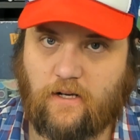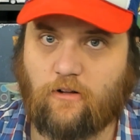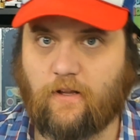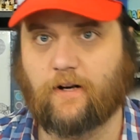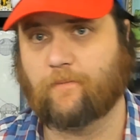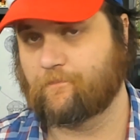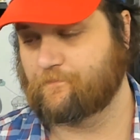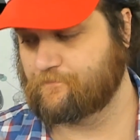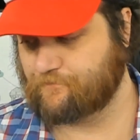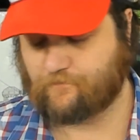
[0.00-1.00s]
clear.
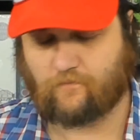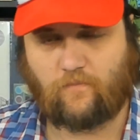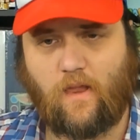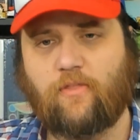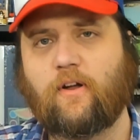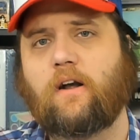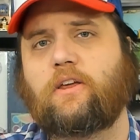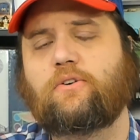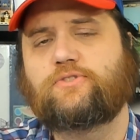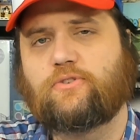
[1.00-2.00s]
There are
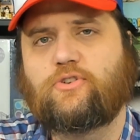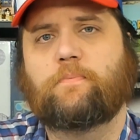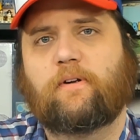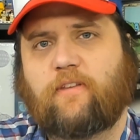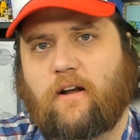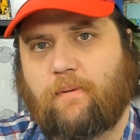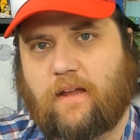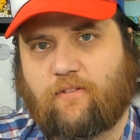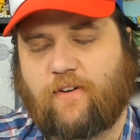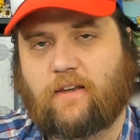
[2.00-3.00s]
huge YouTubers that are
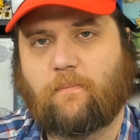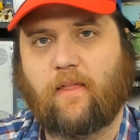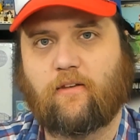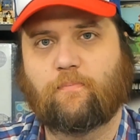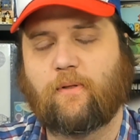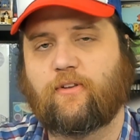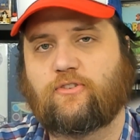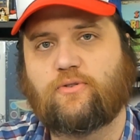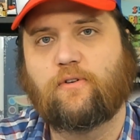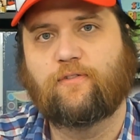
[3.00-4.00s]
being affected by this, but they're
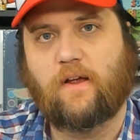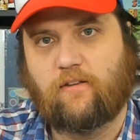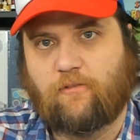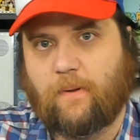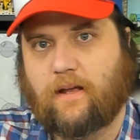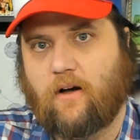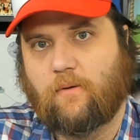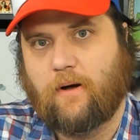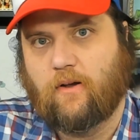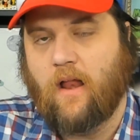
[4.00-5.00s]
too afraid to speak out
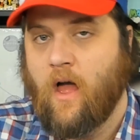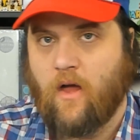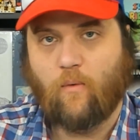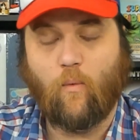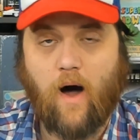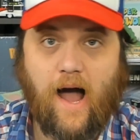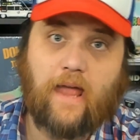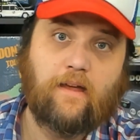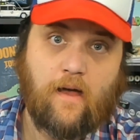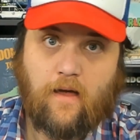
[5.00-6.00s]
about it.
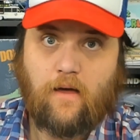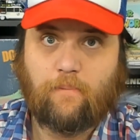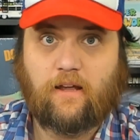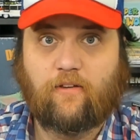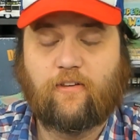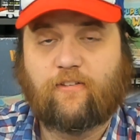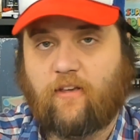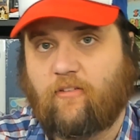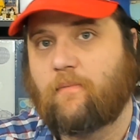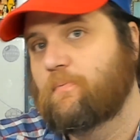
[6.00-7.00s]
Why? Because the
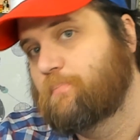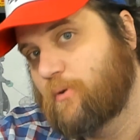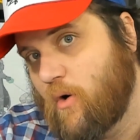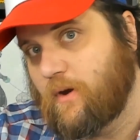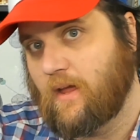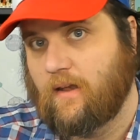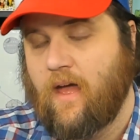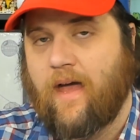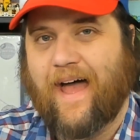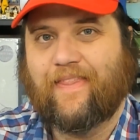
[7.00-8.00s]
system's broken
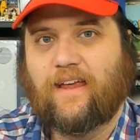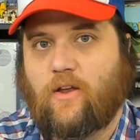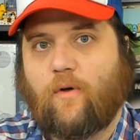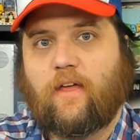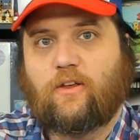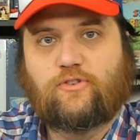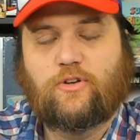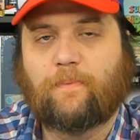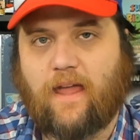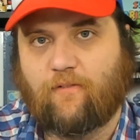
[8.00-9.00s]
and they know that
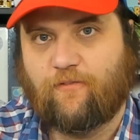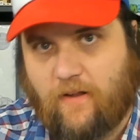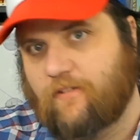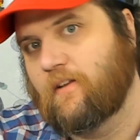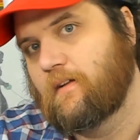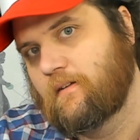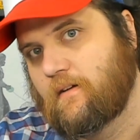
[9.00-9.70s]
YouTube can't fix it.